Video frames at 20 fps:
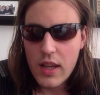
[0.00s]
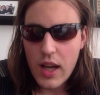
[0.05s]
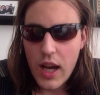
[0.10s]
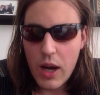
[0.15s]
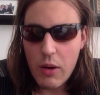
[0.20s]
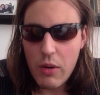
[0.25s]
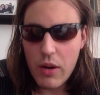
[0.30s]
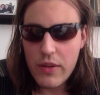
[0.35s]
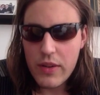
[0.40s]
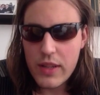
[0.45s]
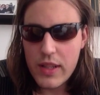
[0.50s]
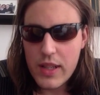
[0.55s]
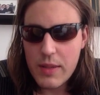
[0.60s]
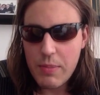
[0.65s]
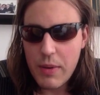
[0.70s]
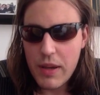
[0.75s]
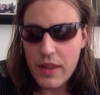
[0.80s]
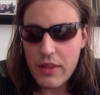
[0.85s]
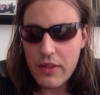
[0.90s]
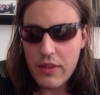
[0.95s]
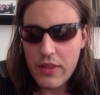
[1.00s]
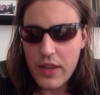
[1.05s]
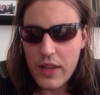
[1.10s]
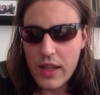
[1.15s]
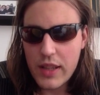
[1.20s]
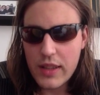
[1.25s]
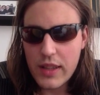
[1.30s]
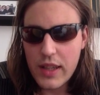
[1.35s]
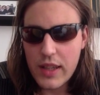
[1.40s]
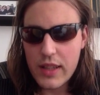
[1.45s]
However, despite the
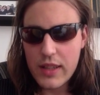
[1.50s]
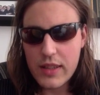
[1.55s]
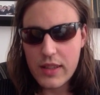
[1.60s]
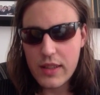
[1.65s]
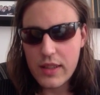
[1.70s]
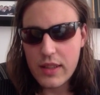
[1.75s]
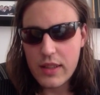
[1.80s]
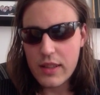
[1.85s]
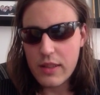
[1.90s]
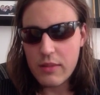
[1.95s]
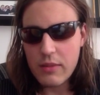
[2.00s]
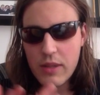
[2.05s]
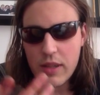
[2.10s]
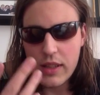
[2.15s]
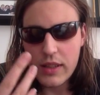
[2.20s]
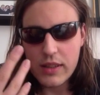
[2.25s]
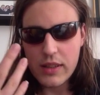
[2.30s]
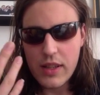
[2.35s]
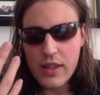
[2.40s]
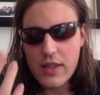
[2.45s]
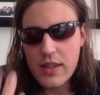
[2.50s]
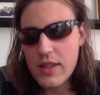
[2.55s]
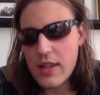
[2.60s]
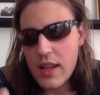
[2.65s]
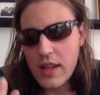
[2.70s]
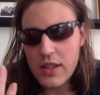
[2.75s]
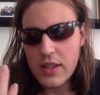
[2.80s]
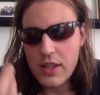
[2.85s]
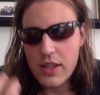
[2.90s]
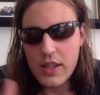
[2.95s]
fact that,
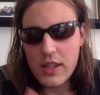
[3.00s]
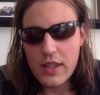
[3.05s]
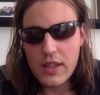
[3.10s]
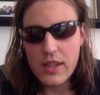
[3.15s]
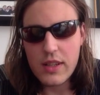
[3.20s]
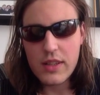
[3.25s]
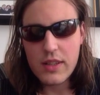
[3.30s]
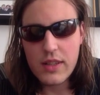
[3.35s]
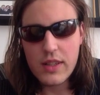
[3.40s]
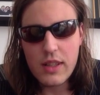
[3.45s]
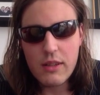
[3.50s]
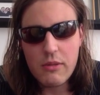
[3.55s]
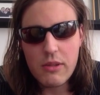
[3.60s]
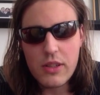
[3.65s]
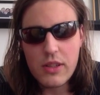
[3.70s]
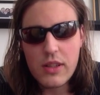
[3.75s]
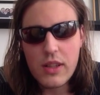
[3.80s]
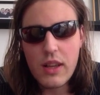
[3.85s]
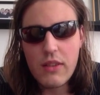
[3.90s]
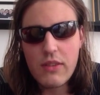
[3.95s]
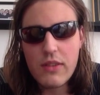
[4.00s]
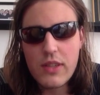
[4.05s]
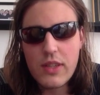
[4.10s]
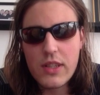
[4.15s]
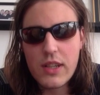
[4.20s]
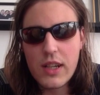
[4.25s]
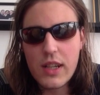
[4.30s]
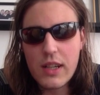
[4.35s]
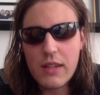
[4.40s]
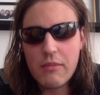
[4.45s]
Sanji still was
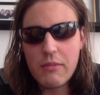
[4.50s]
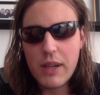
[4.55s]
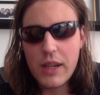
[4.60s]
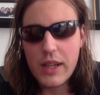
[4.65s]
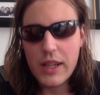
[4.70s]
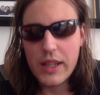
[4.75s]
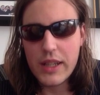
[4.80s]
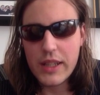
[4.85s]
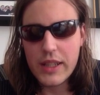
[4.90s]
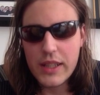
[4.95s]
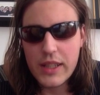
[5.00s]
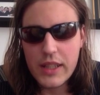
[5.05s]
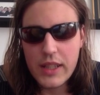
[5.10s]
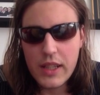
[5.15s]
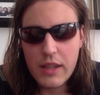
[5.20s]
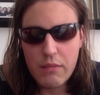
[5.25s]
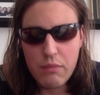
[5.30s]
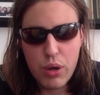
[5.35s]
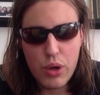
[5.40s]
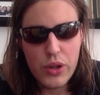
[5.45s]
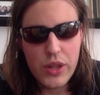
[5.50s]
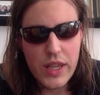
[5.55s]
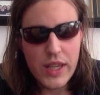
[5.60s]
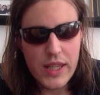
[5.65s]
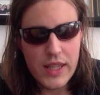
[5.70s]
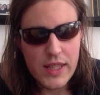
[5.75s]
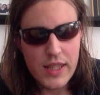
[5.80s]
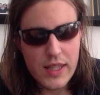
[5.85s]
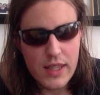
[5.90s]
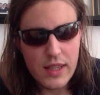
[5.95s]
love-struck by
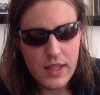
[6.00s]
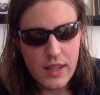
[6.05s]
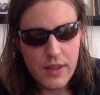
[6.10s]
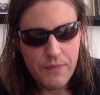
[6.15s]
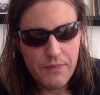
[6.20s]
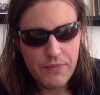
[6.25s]
Pudding's